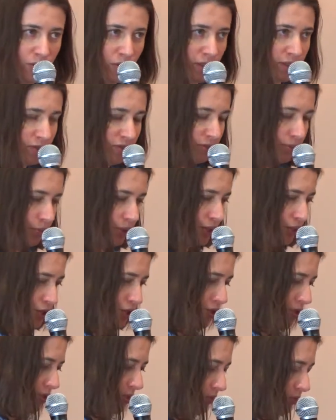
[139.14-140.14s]

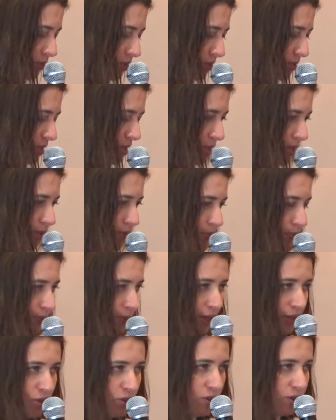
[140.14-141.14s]
transformation. It was
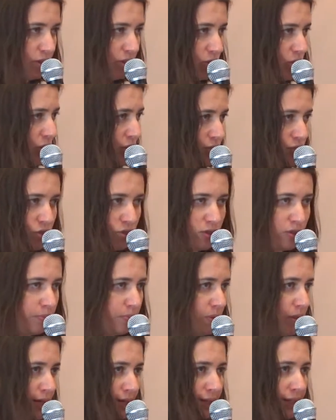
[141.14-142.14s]
actually not just
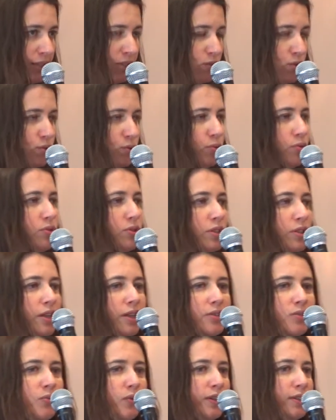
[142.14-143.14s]
applying lean tools, and
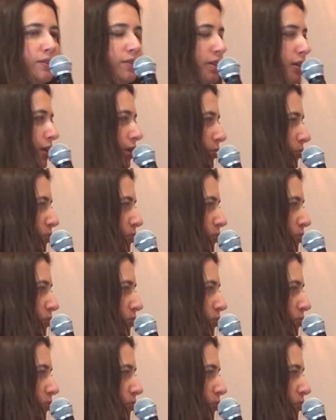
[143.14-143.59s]
that's one thing I